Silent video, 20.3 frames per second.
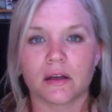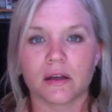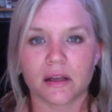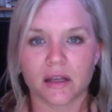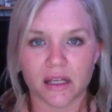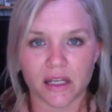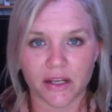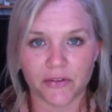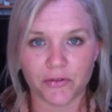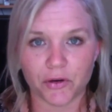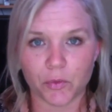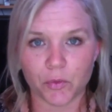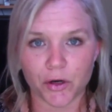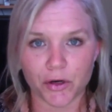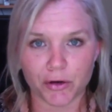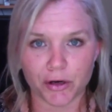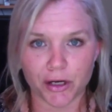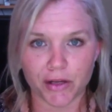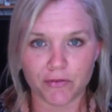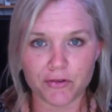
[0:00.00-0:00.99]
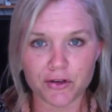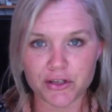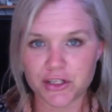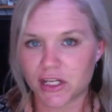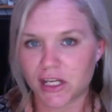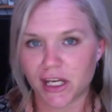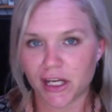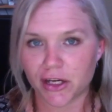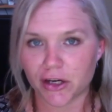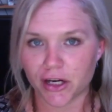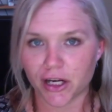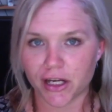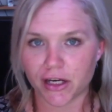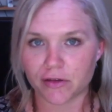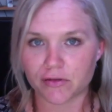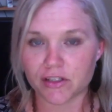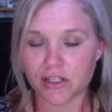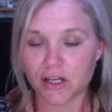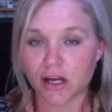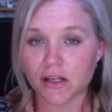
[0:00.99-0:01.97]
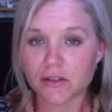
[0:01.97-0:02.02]
If you're wondering if you should get your
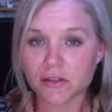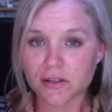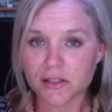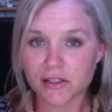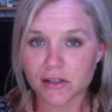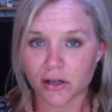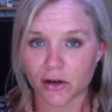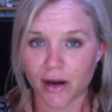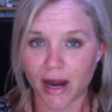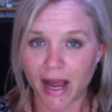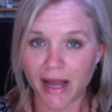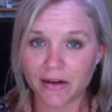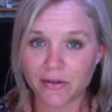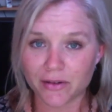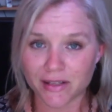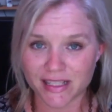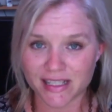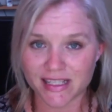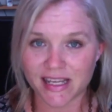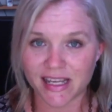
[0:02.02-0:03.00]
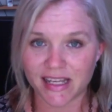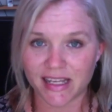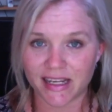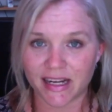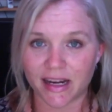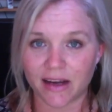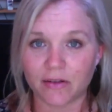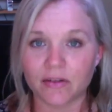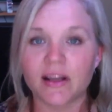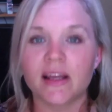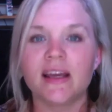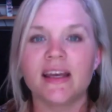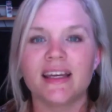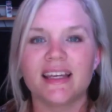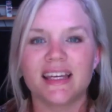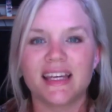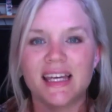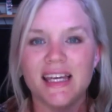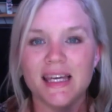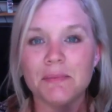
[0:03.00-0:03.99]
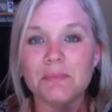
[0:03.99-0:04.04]
kiddos' tonsils or adenoids taken out,
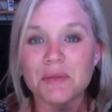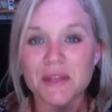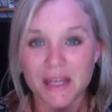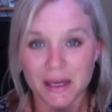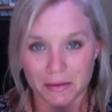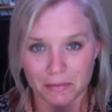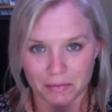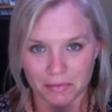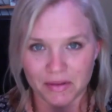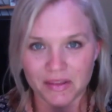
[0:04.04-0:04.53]
keep them.